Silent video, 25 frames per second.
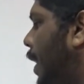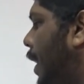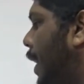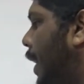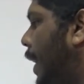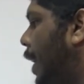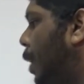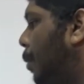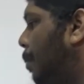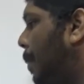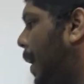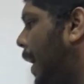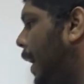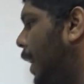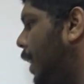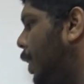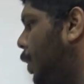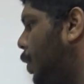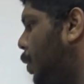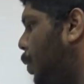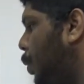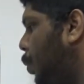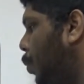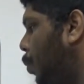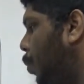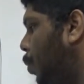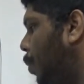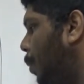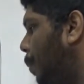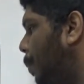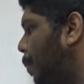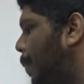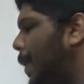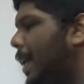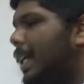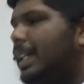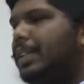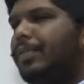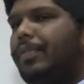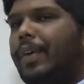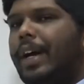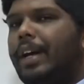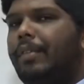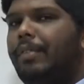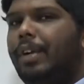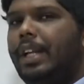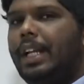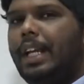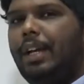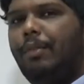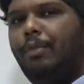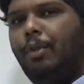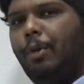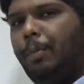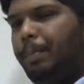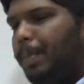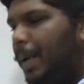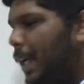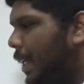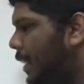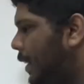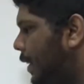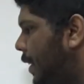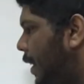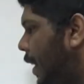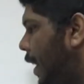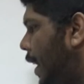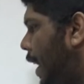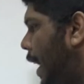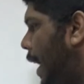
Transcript: Now minus 2 plus 5 will give you plus 3,